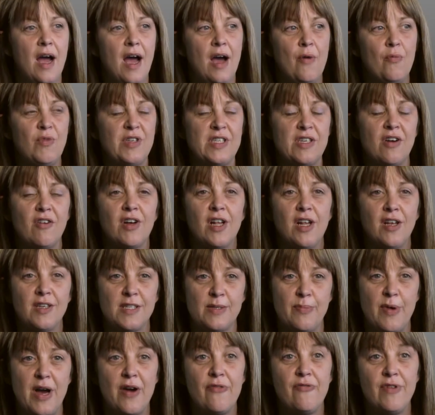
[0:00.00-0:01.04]
We talk a lot
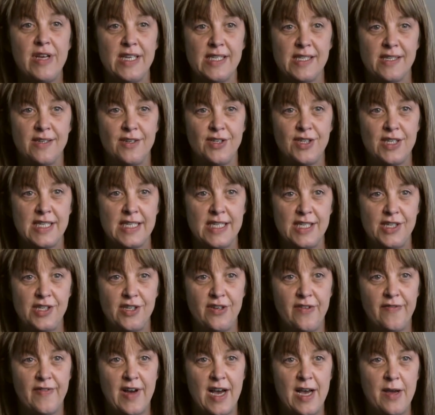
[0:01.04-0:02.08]
about research and
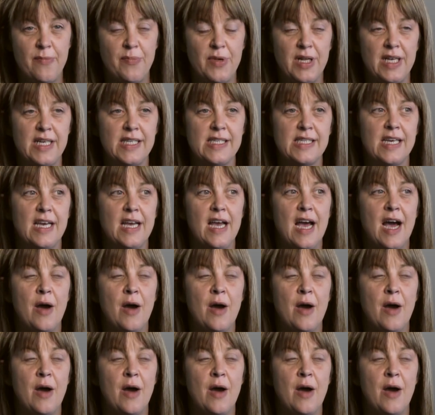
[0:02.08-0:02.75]
tissue viability,